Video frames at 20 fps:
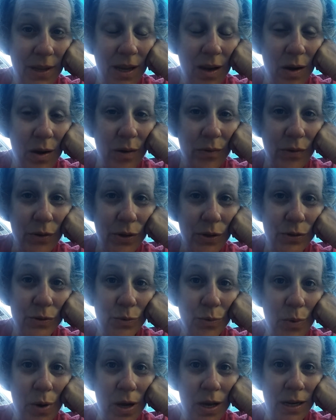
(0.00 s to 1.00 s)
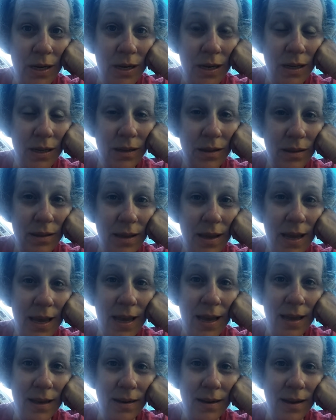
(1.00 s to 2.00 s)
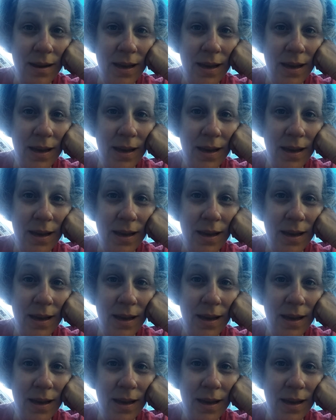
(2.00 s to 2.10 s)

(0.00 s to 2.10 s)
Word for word: However, there's one that